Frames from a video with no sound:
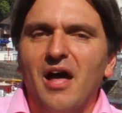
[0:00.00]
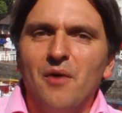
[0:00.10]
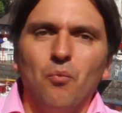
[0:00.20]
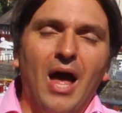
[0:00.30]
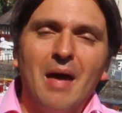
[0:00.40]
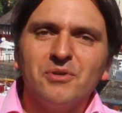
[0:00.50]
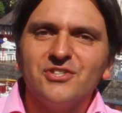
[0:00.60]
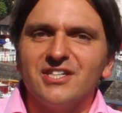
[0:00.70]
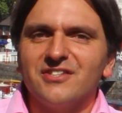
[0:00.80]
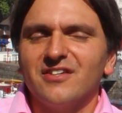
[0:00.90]
And what
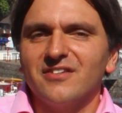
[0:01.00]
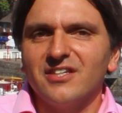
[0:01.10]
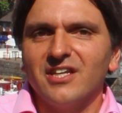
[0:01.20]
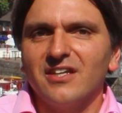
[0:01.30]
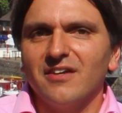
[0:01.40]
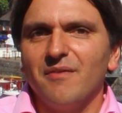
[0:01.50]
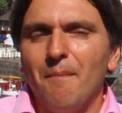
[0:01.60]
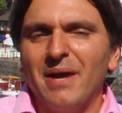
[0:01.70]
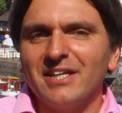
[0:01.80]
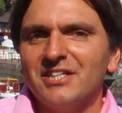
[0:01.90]
happens is that the
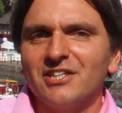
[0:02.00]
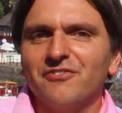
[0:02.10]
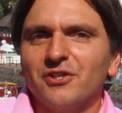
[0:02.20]
magnetic